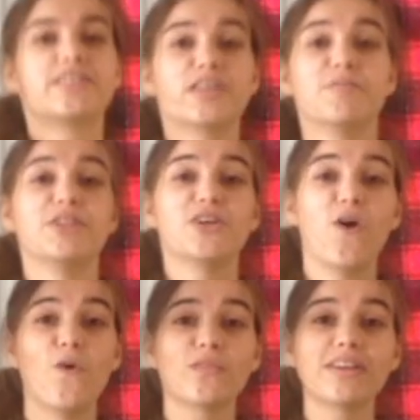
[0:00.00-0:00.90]
gonna be the
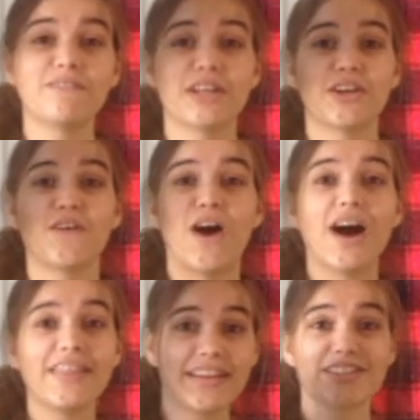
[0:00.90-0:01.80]
only video
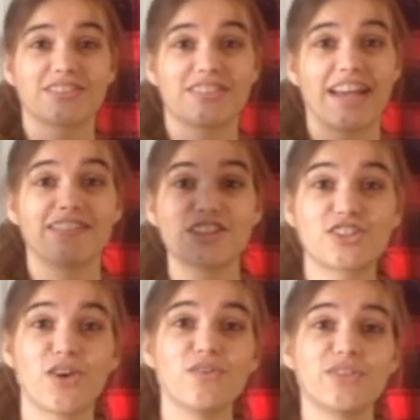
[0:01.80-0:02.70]
on the internet that
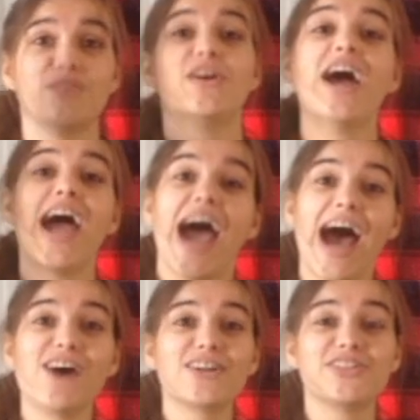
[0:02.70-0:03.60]
shows you
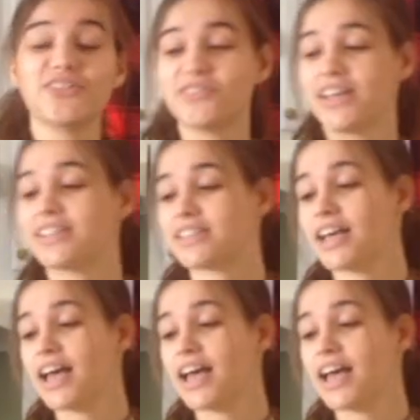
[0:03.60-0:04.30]
how to do this.